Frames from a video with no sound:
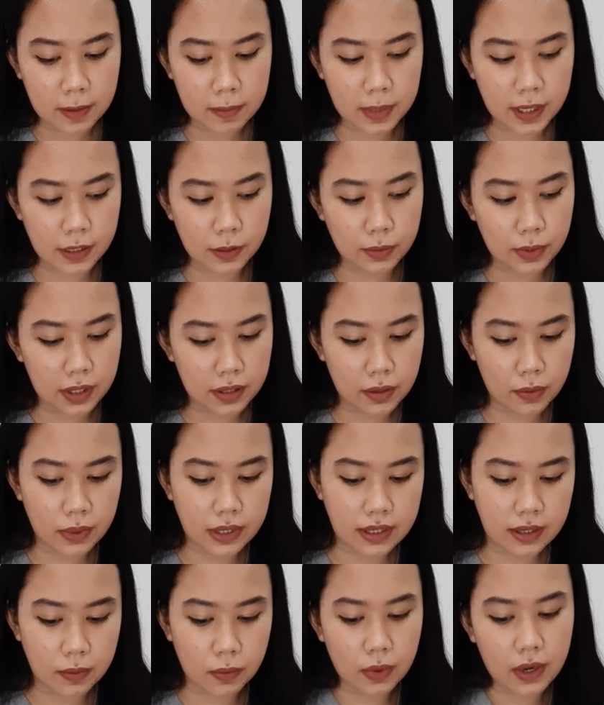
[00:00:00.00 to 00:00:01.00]
Because one of the
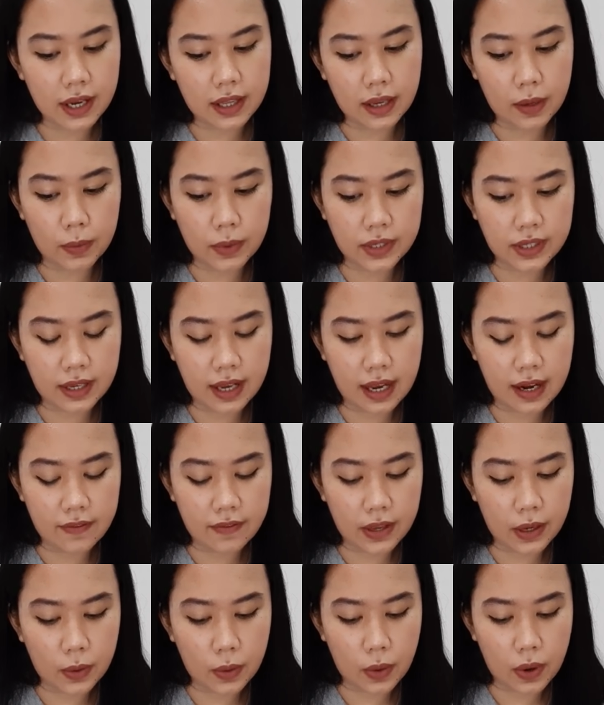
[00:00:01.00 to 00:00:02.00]
reasons why they was kind
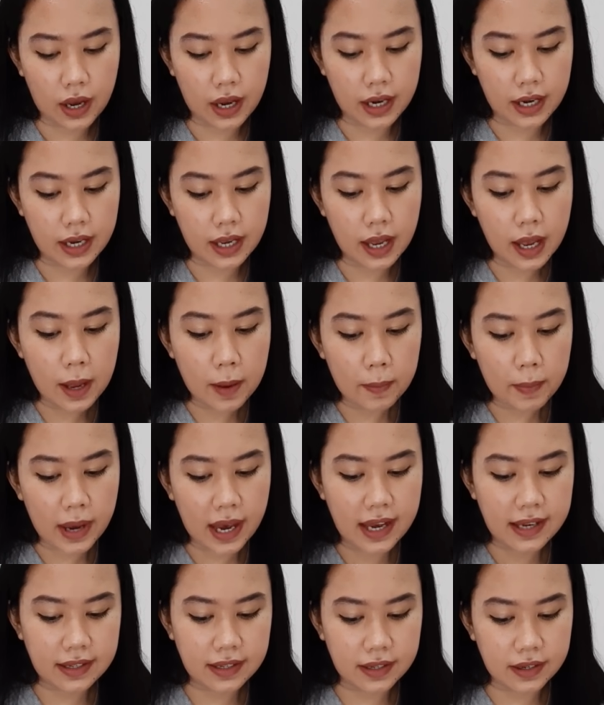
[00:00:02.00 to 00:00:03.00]
of like quite
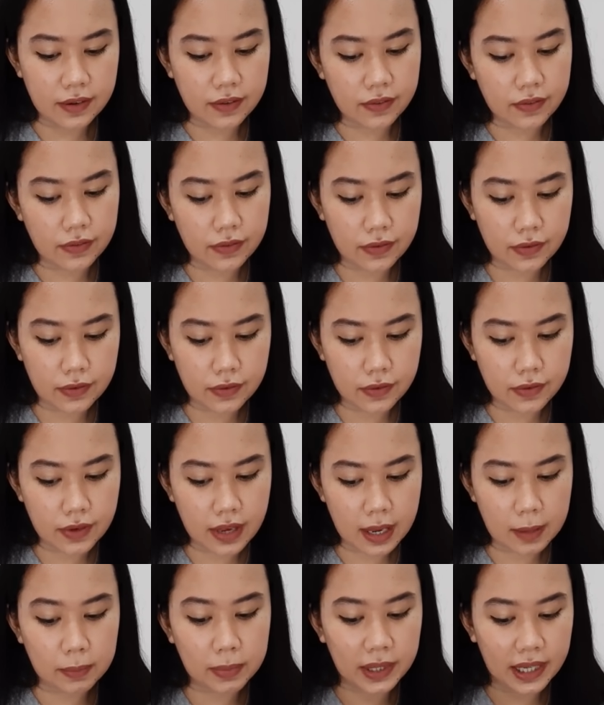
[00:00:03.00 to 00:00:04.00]
passive
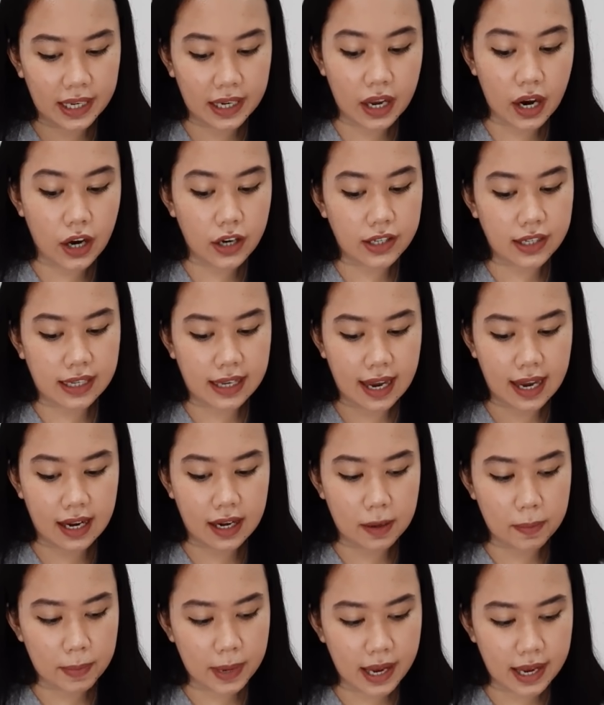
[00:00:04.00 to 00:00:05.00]
and playing hard to get
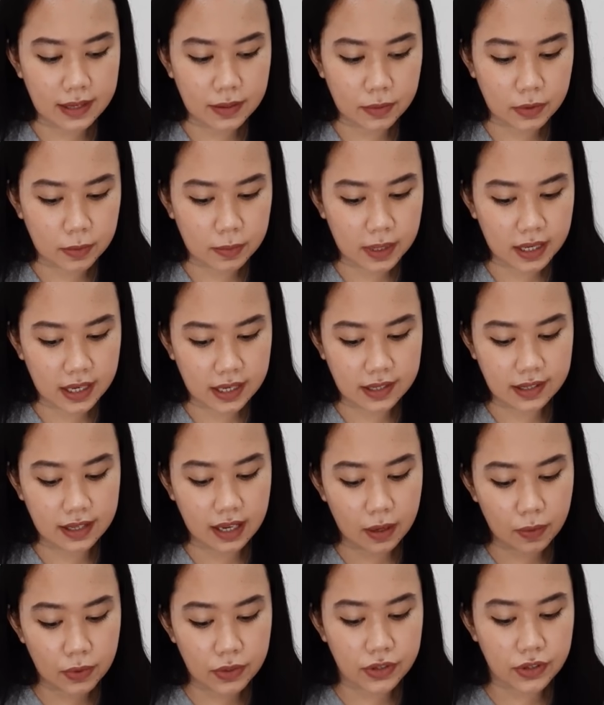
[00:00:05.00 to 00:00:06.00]
in the past was because
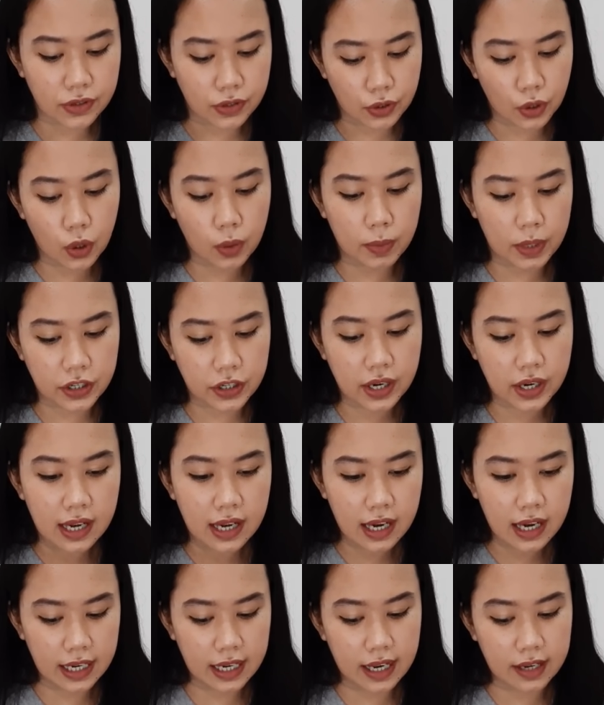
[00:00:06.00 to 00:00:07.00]
there was so much
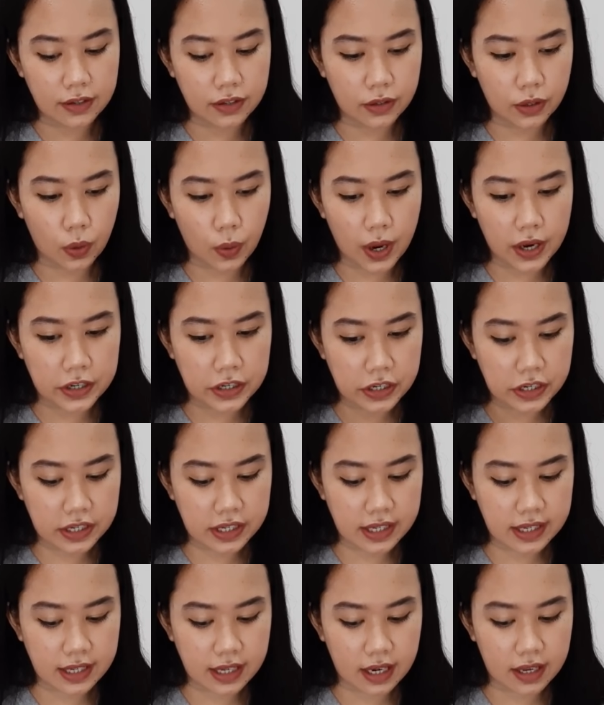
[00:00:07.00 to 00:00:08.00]
unanswered
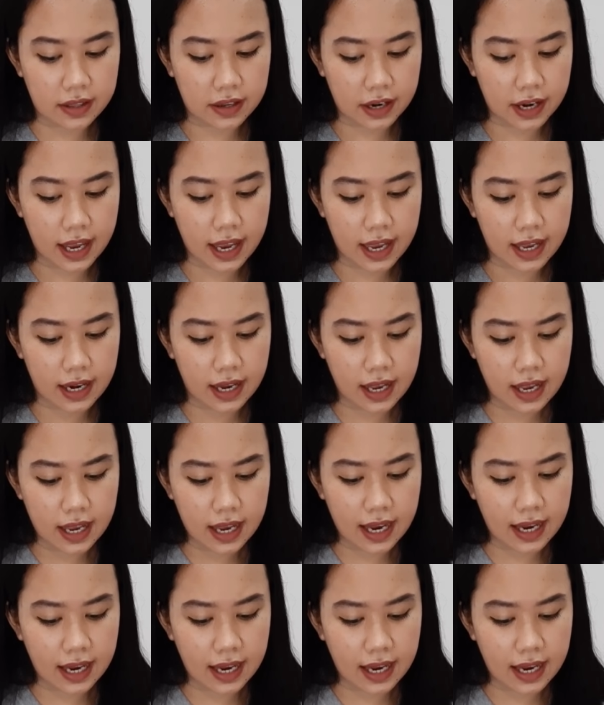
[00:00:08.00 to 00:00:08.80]
questions inside of their head.